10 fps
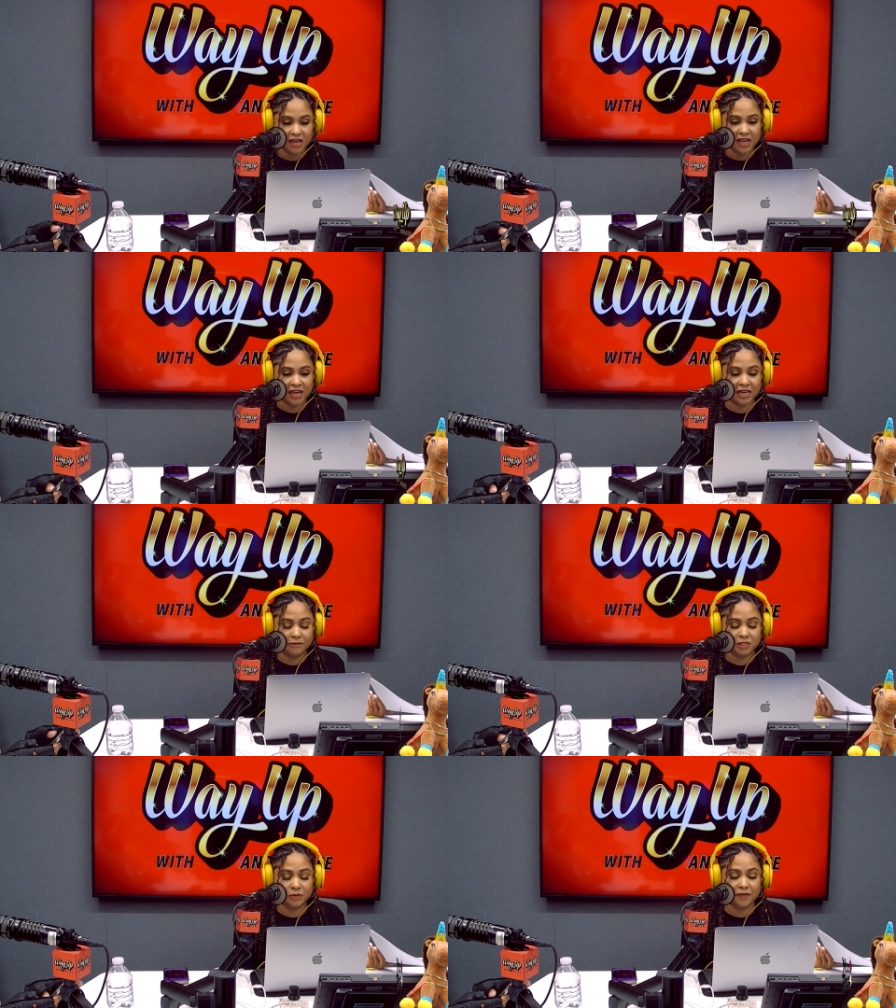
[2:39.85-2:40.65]
And it
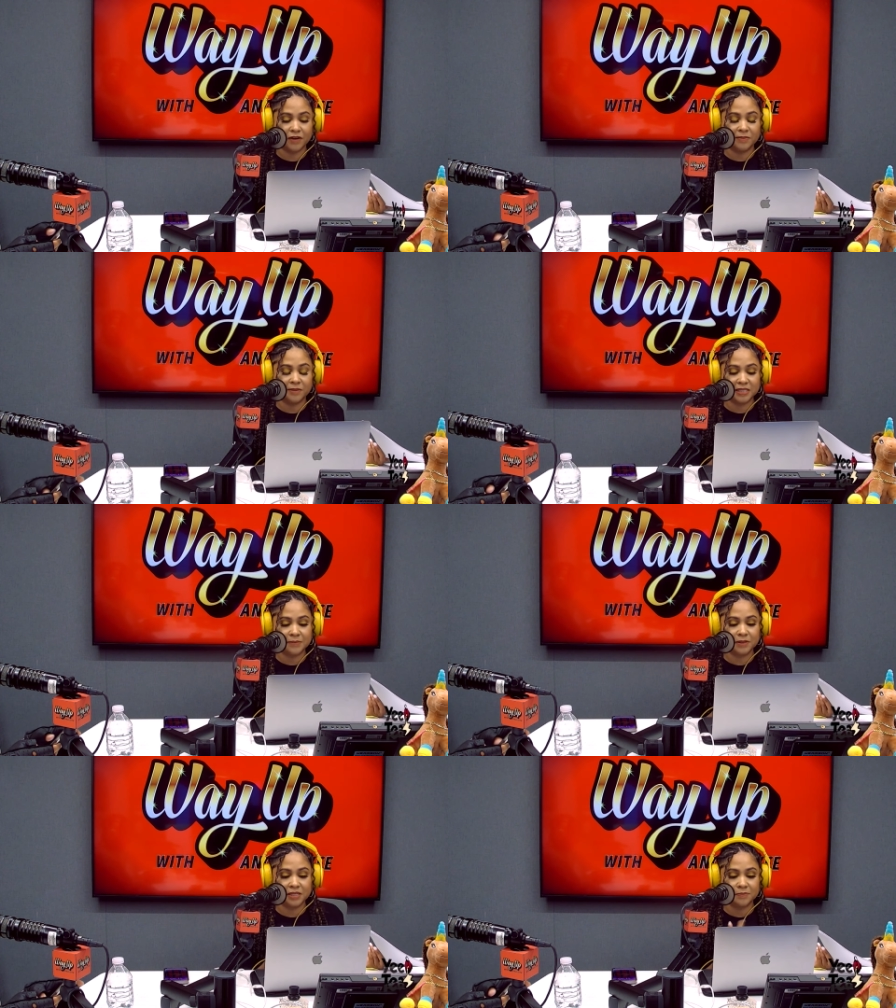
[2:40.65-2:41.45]
was a way for him to
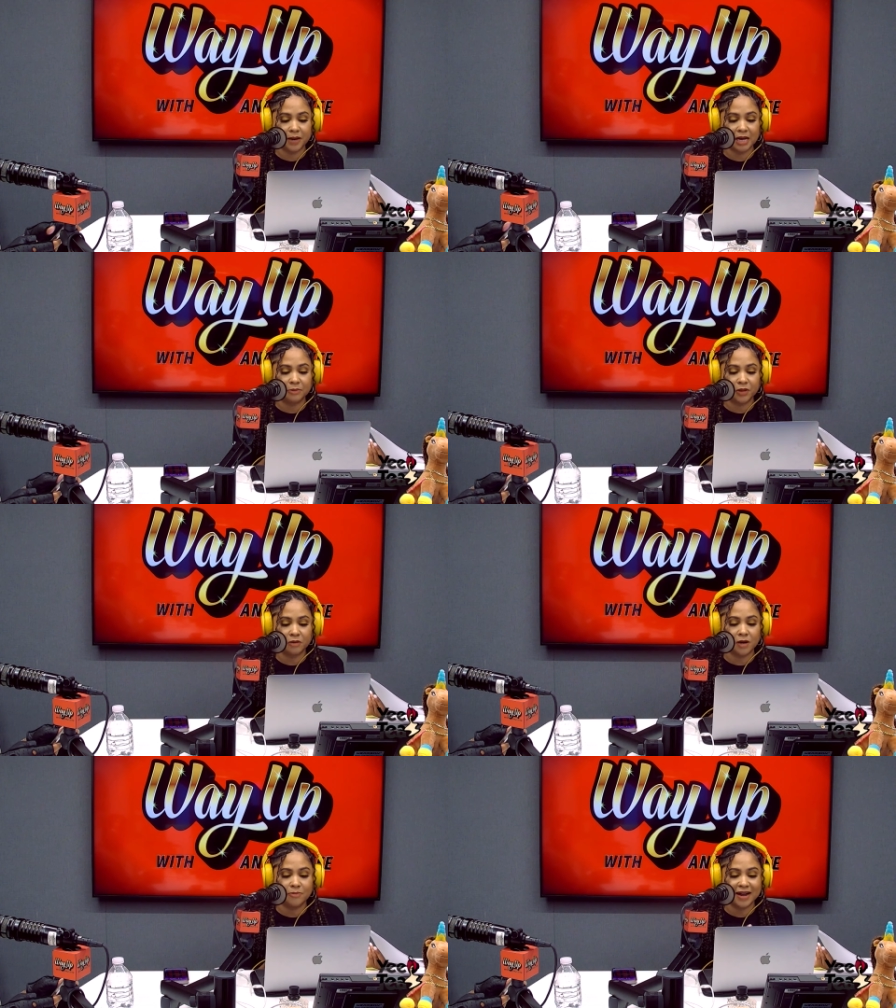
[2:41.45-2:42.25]
deepen his bond with her
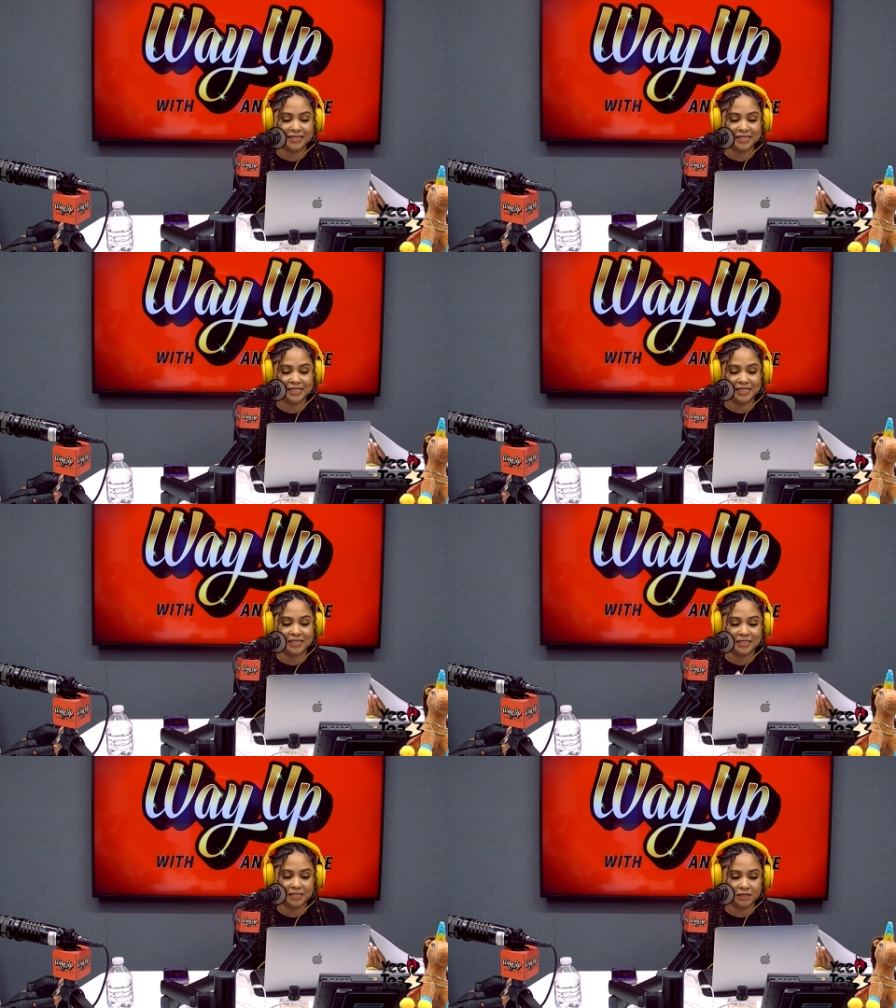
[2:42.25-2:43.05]
while practicing and
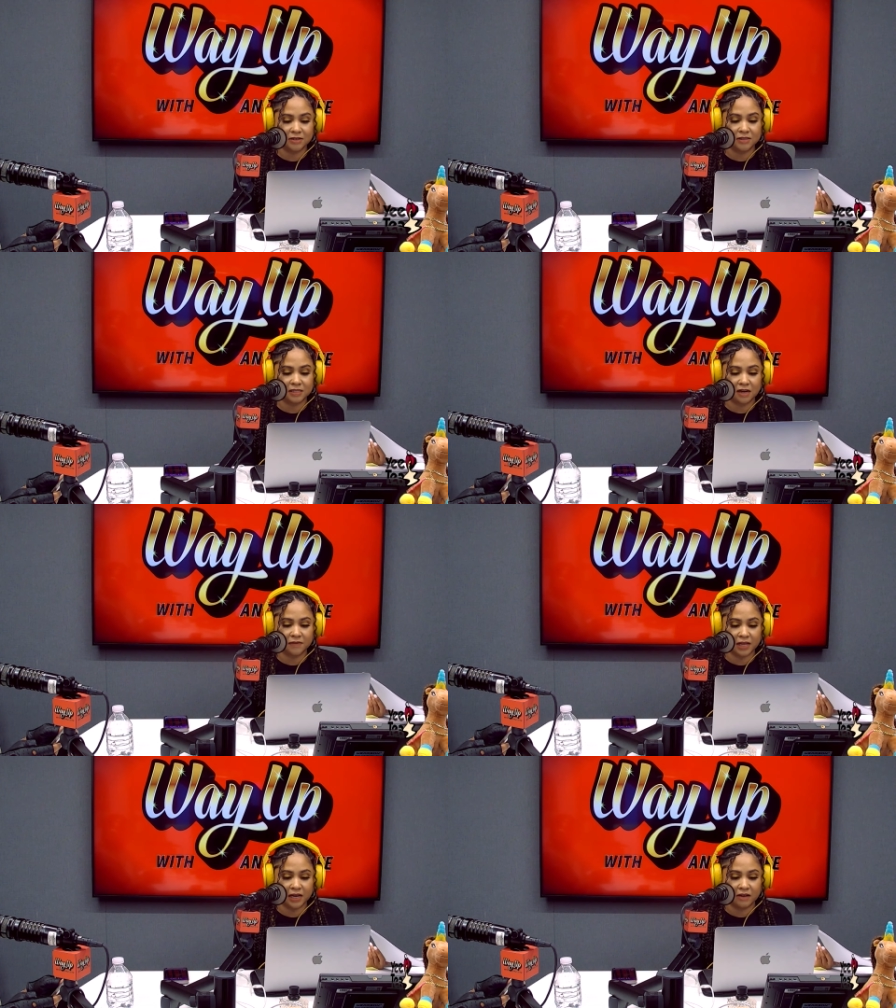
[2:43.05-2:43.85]
teaching her self
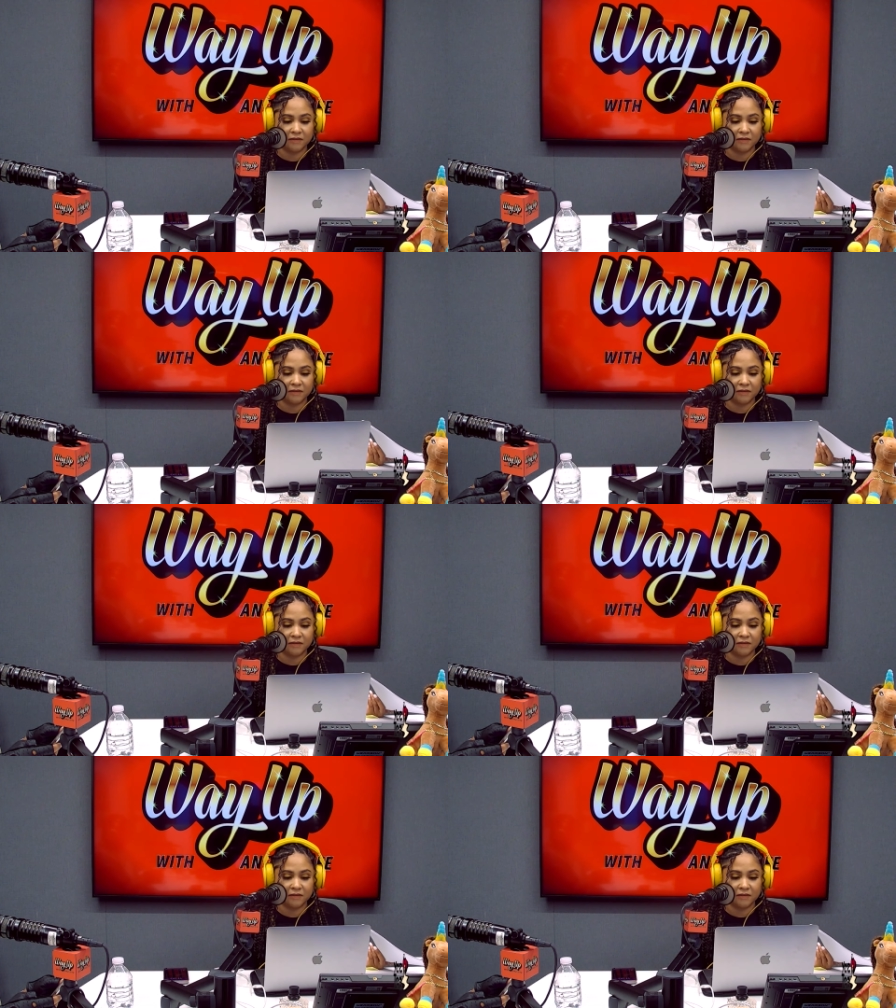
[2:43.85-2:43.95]
love.